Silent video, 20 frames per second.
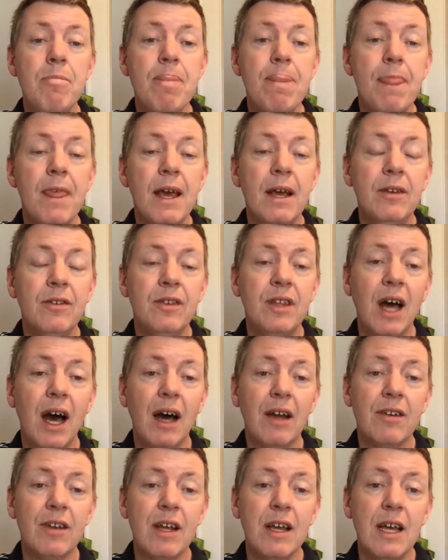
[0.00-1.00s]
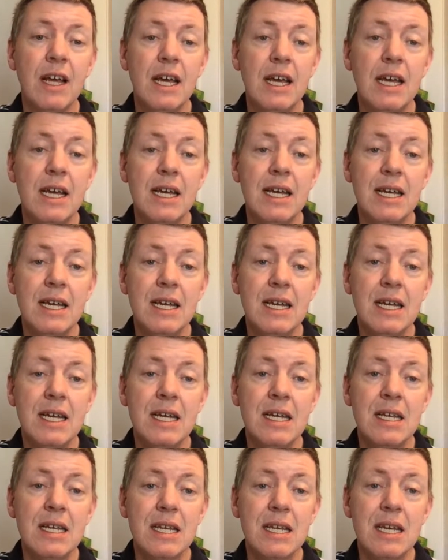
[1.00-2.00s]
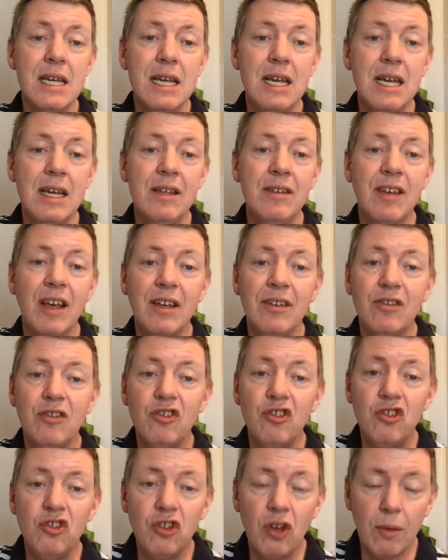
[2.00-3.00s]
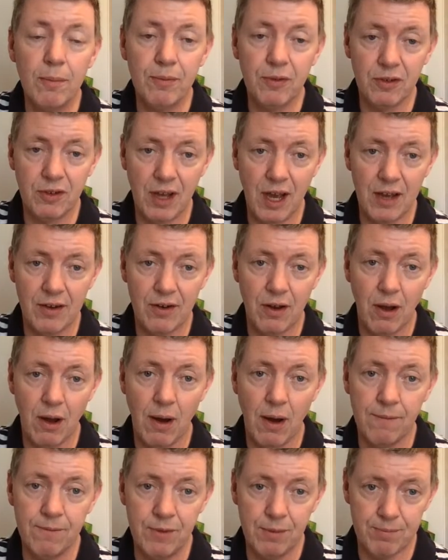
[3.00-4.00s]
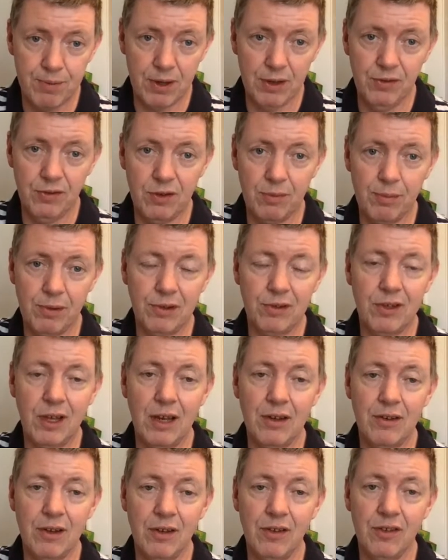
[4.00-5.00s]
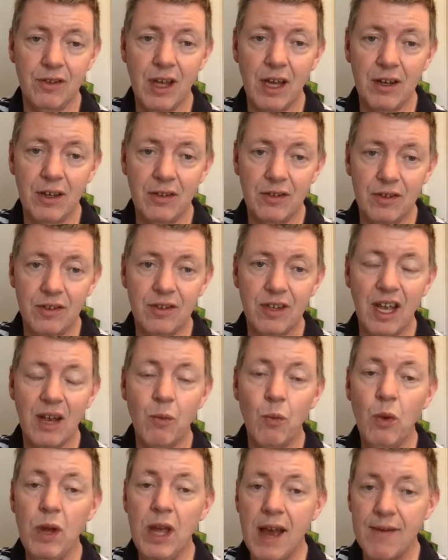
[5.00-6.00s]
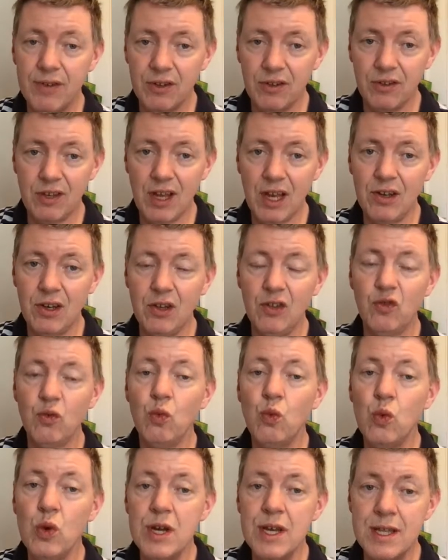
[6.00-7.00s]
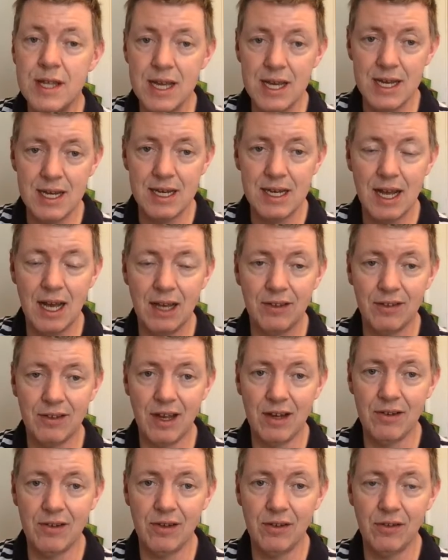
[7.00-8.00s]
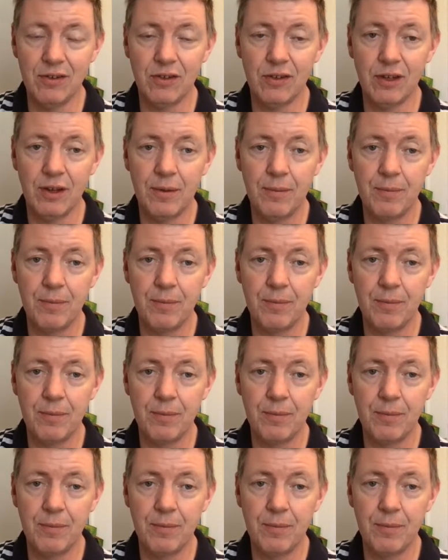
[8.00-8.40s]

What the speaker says: is that it is a subset of the principal sentence. That is to say, we have a sentence within a sentence.